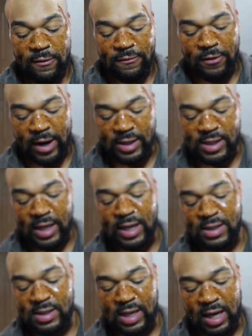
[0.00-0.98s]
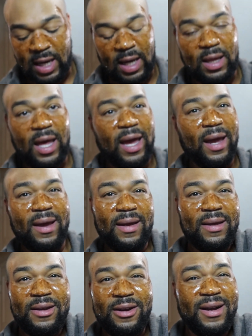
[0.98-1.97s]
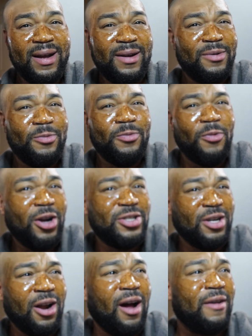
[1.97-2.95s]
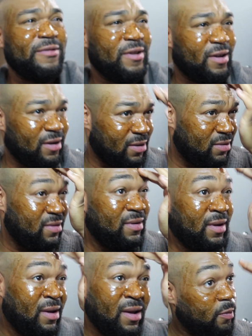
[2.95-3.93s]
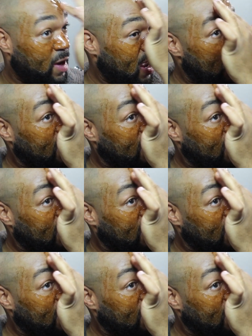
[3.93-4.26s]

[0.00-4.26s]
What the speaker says: afraid to get sticky, like you're gonna wash off, you know? And we